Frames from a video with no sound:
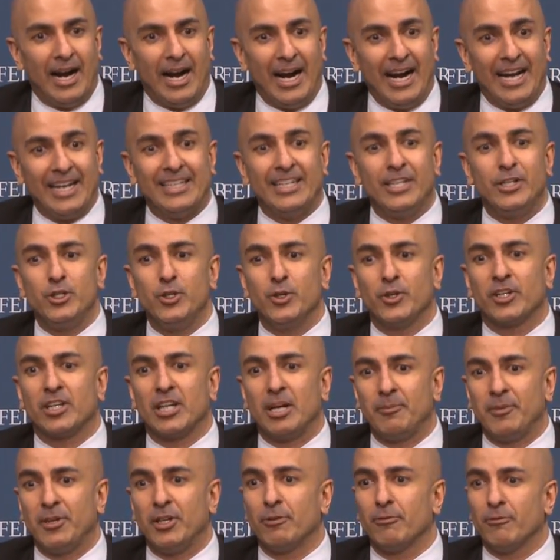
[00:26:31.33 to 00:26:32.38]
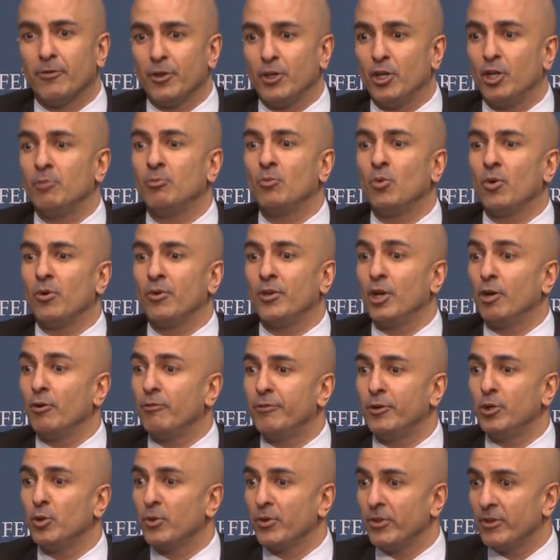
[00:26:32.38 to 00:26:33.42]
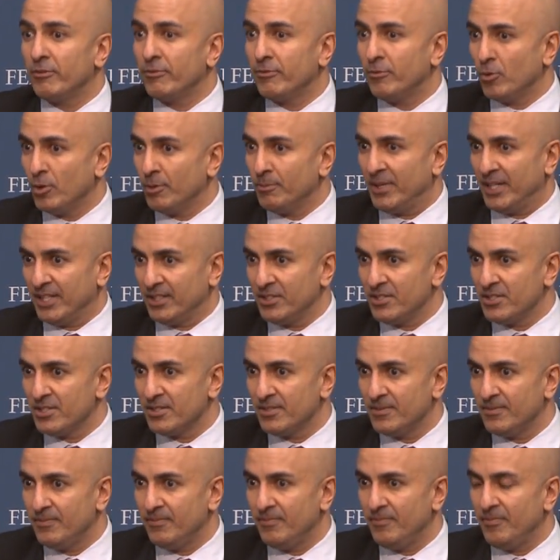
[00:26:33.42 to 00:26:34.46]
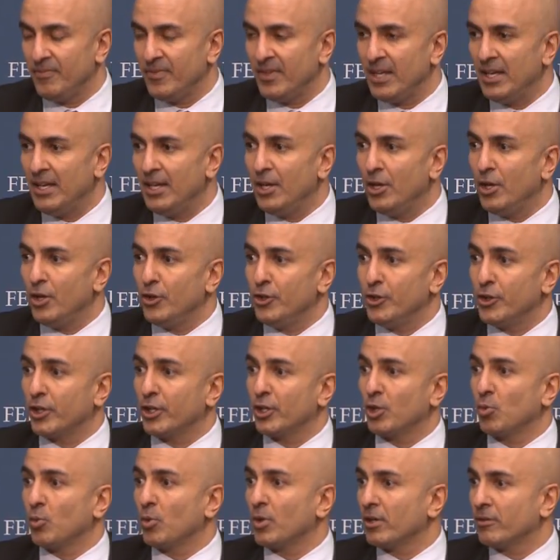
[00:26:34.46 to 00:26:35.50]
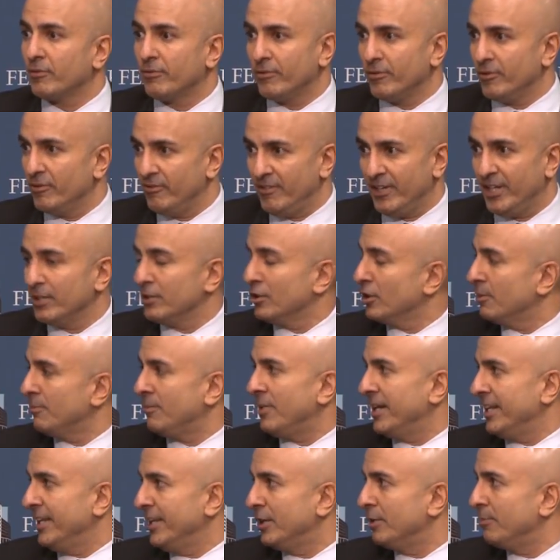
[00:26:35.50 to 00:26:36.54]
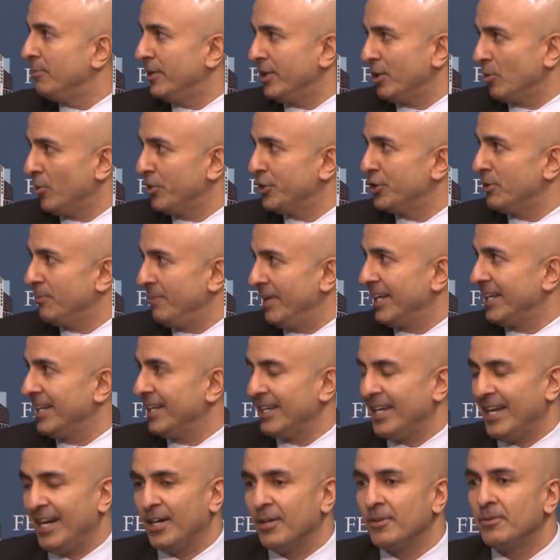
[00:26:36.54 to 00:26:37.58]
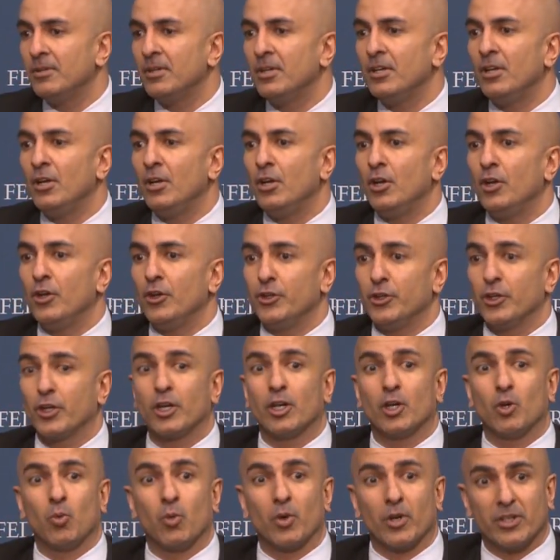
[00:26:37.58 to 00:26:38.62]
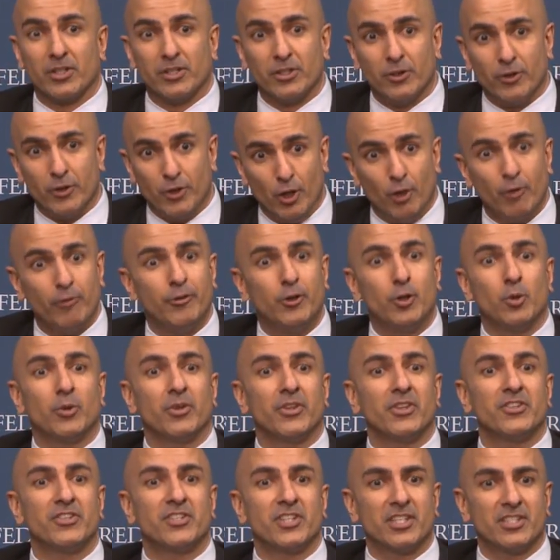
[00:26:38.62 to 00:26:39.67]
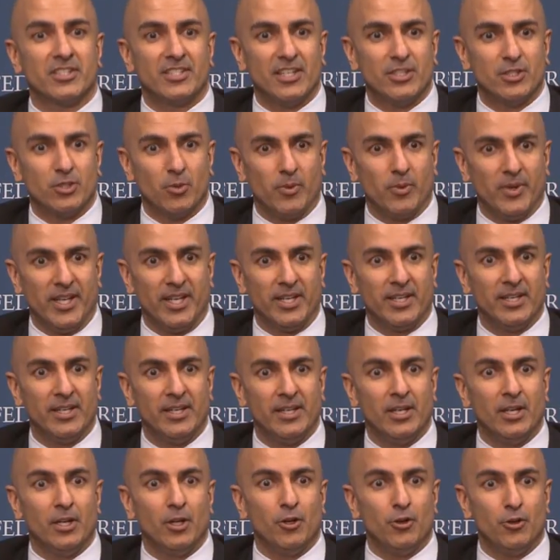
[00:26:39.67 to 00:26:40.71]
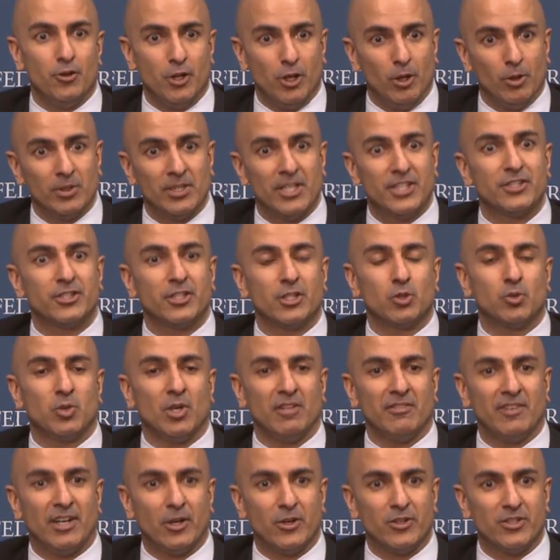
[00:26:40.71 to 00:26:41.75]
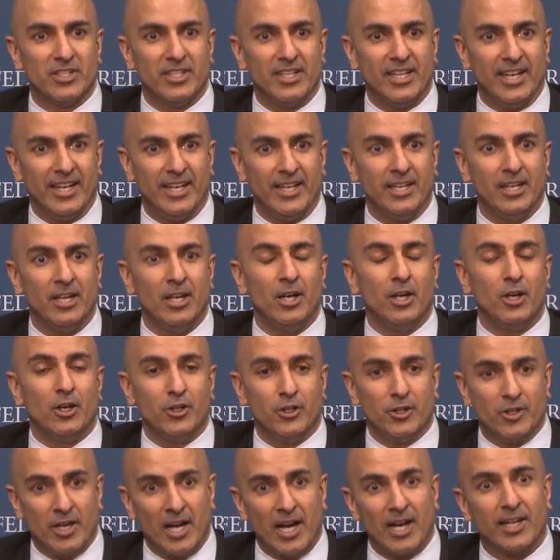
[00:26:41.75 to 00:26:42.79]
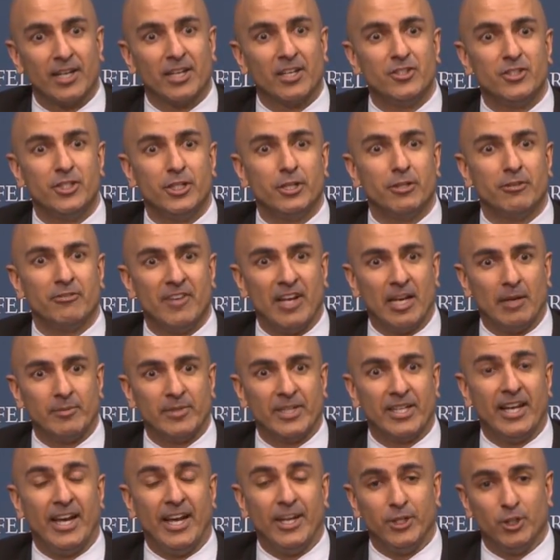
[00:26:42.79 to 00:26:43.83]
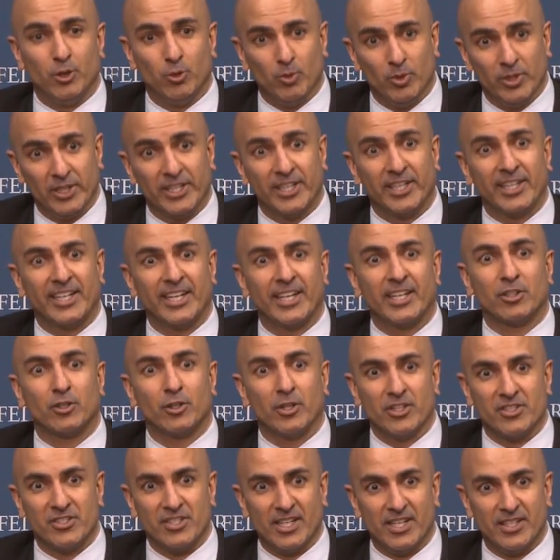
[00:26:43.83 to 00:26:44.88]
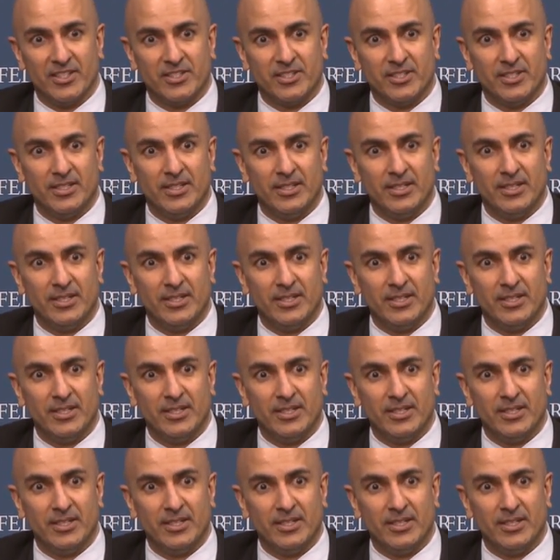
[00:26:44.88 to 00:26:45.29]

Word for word: I need you to come here for no more, no fewer than four months. You're going to work for very little money compared to what you're making now. You're going to work no fewer than six days a week, no less than 12 hours a day. You're not going to see your family, and you're really going to get criticized.